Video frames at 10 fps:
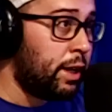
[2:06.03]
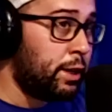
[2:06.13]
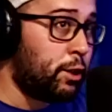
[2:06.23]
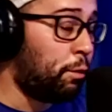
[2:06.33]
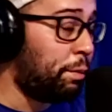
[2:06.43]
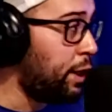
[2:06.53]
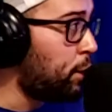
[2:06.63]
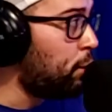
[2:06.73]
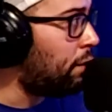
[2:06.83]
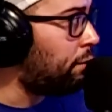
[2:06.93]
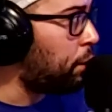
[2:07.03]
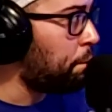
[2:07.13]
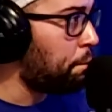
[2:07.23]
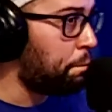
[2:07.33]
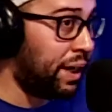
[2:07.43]
nobody knew of him,
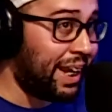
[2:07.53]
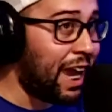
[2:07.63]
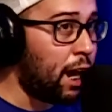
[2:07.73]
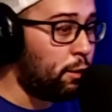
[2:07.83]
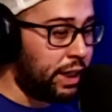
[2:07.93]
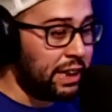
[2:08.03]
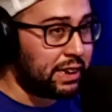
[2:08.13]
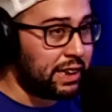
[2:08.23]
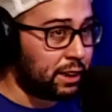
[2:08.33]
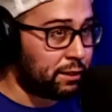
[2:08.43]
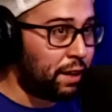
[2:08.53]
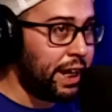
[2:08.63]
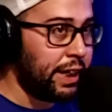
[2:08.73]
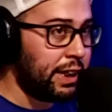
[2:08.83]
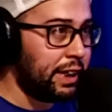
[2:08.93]
but now in his next
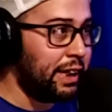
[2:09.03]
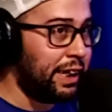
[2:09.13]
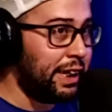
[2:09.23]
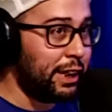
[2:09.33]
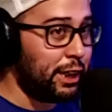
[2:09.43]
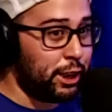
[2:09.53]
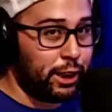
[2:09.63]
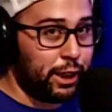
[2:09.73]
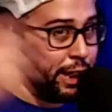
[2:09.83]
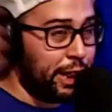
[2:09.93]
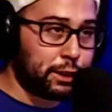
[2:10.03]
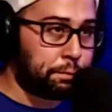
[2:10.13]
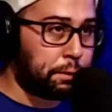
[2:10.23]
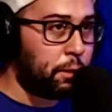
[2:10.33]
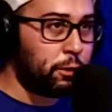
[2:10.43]
fight, in his
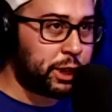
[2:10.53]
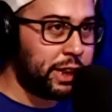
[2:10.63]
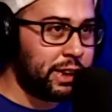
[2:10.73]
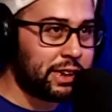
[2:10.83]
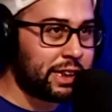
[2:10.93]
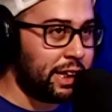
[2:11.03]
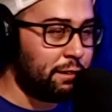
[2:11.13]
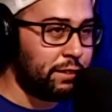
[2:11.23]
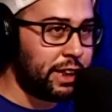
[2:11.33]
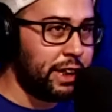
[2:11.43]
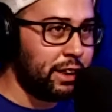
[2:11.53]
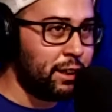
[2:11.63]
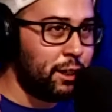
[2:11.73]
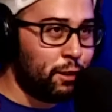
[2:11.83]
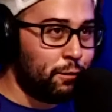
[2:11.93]
promotions and everything,
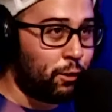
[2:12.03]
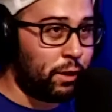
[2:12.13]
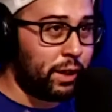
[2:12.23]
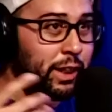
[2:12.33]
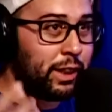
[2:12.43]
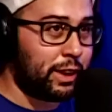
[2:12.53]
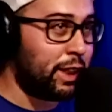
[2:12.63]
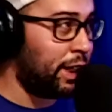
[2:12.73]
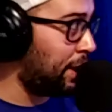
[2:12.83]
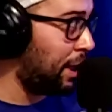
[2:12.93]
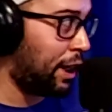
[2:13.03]
the guy who took down the, Manny the Pacquiao.